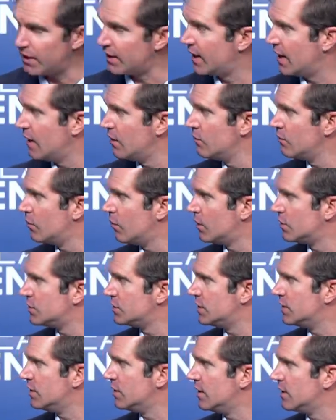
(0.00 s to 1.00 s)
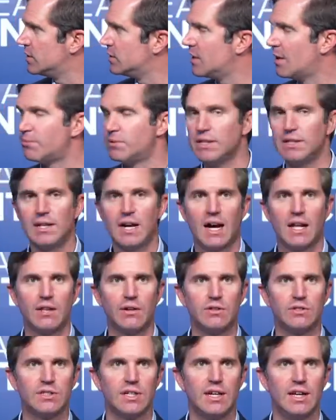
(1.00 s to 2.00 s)
Again, we're still accepting
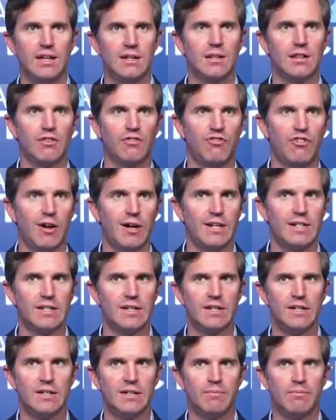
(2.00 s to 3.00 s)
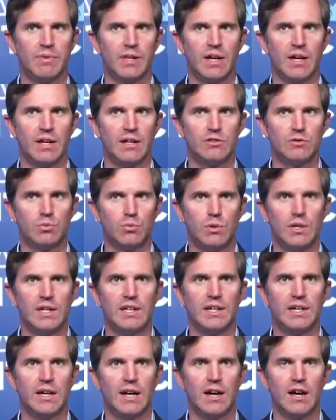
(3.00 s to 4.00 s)
dollars into the fund. It's
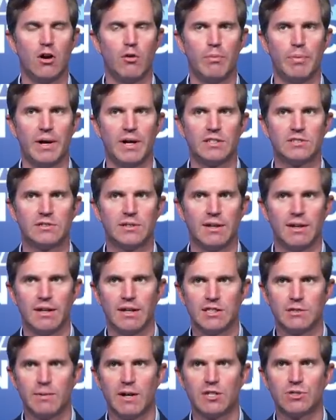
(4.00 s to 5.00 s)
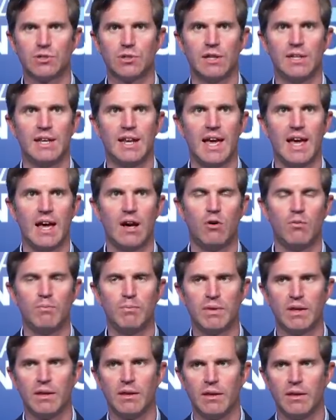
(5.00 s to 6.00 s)
really going to help us, especially
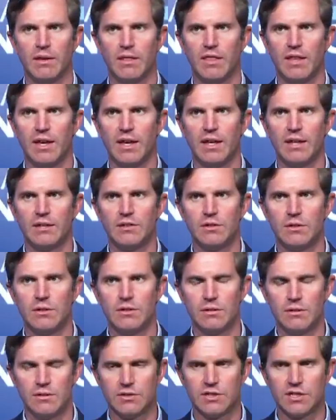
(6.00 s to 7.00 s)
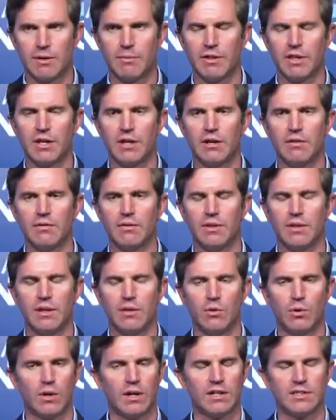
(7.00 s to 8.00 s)
now that some of the
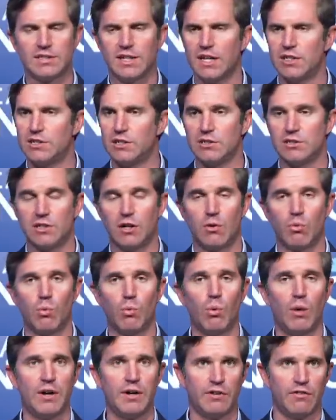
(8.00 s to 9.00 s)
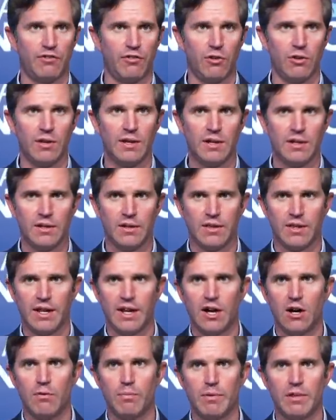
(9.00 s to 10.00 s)
organizations that are wonderful
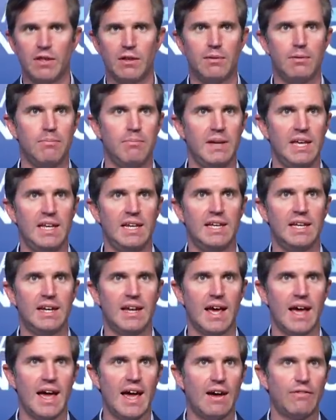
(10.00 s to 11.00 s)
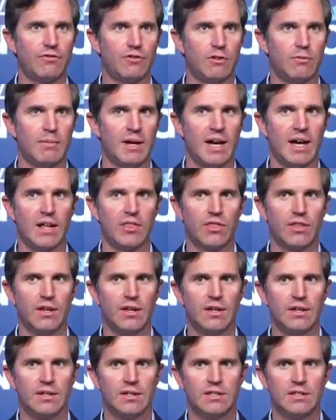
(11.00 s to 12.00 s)
that help in the immediate aftermath
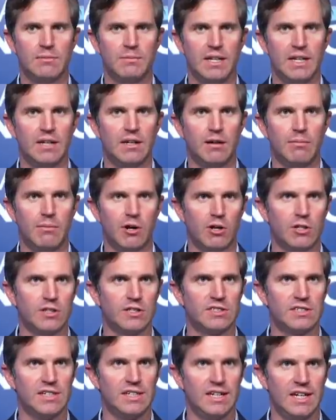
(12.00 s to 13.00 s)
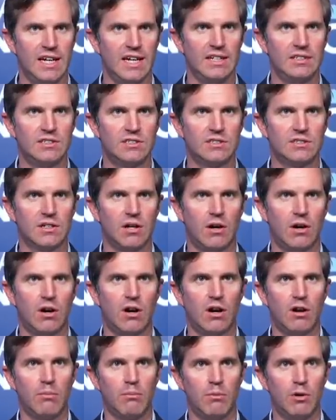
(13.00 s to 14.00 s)
to meet emergency needs
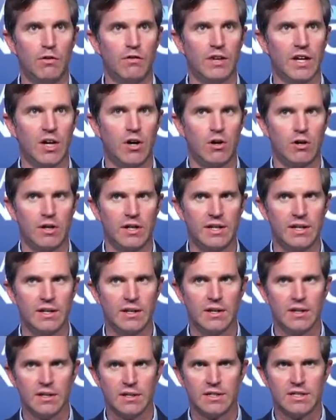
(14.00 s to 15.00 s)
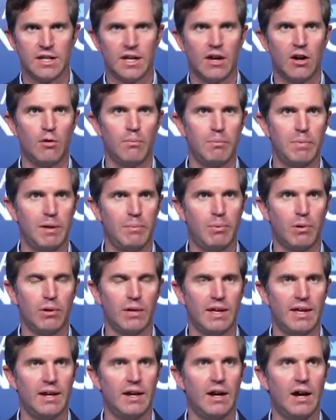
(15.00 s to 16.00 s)
are moving on to help
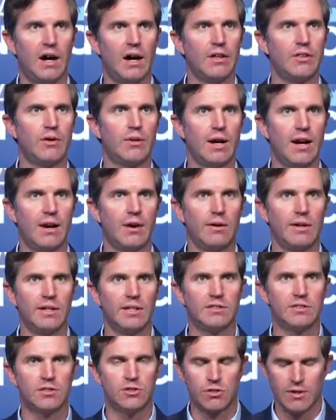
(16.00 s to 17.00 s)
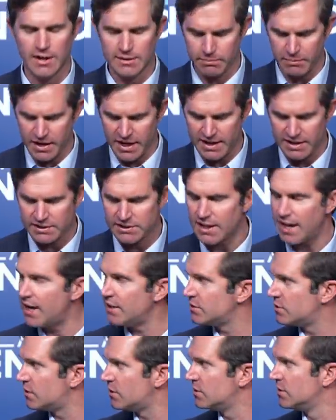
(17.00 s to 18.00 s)
people in other areas struck by
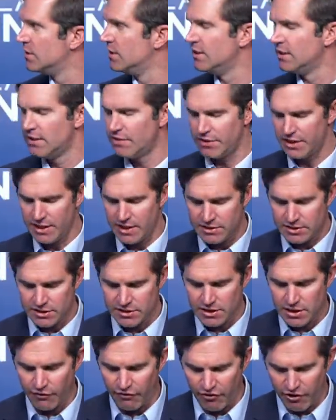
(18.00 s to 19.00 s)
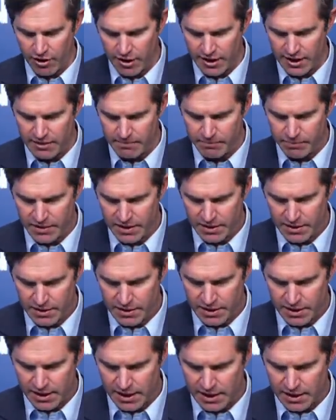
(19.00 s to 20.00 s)
disasters. This is the fund,
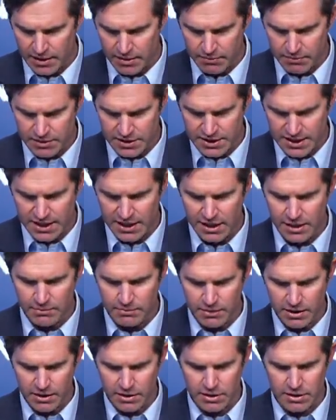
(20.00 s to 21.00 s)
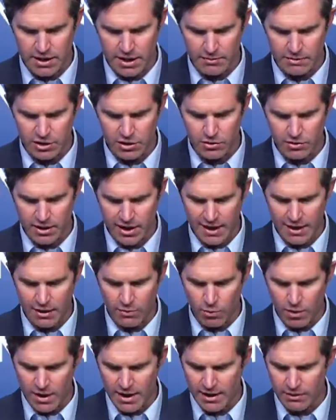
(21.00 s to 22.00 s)
Team
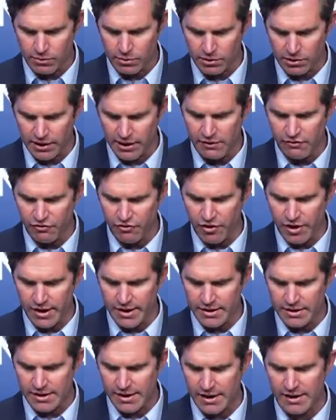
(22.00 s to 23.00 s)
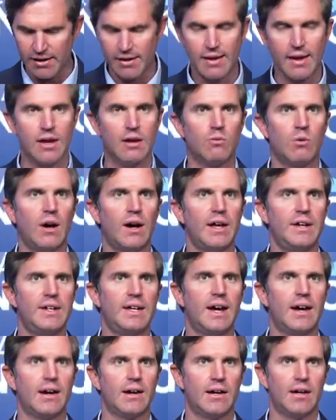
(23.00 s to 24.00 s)
WKY Relief Fund,
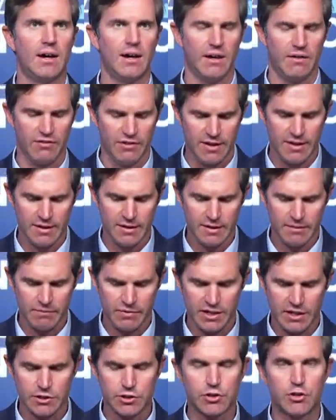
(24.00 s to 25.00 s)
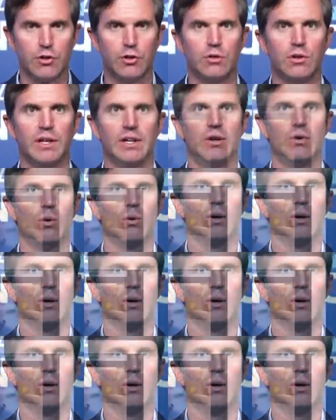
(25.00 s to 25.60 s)
.ky.gov, that's truly